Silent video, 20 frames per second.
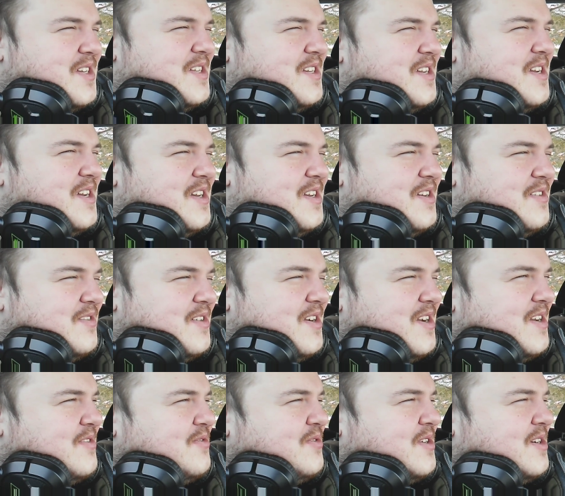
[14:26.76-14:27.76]
Frickin',
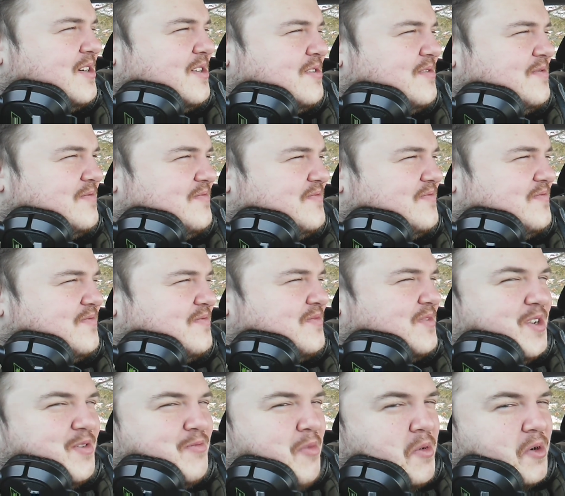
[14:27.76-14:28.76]
right, well,
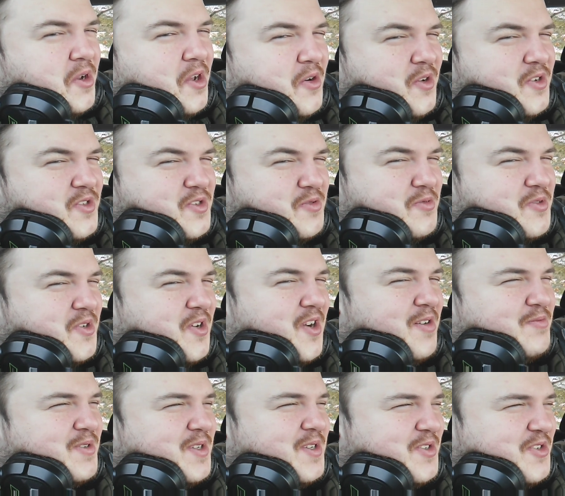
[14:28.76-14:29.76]
remember to go
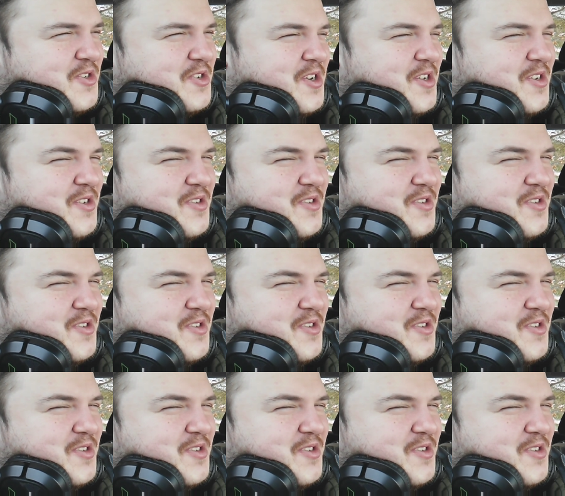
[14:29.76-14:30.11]
unsubscribe to